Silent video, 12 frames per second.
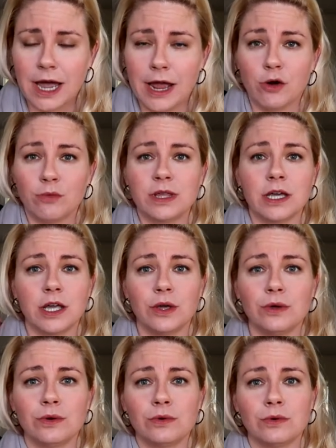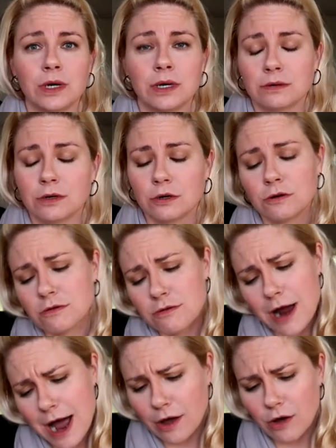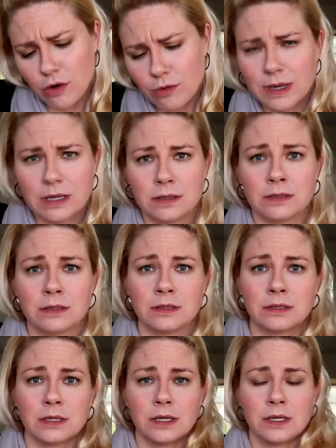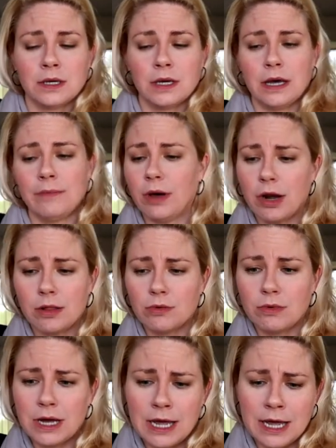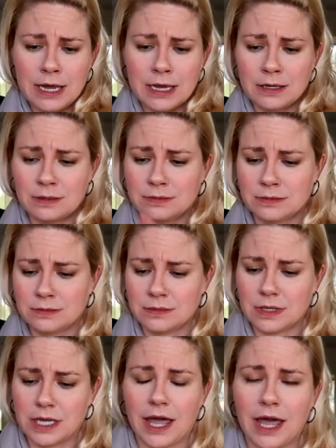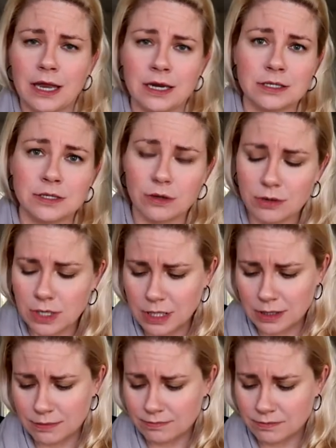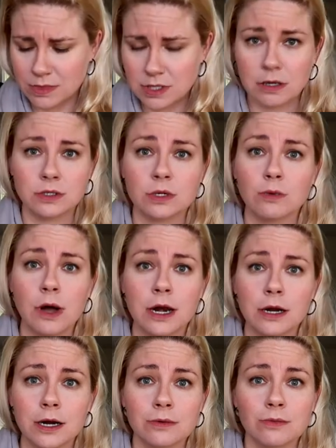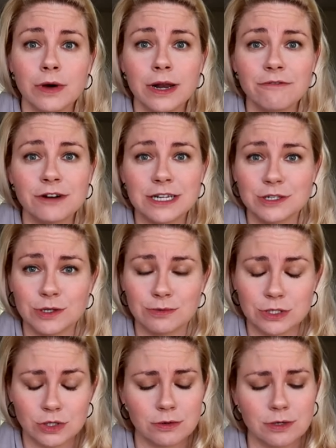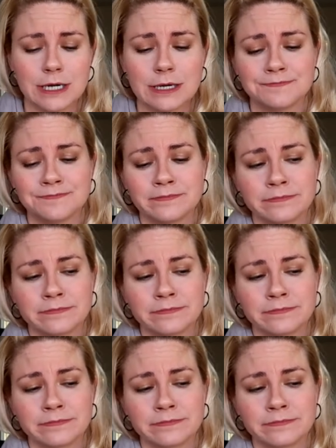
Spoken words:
I hope that you crack open a bottle of wine, a can of soda, seltzer water, whatever it is you enjoy.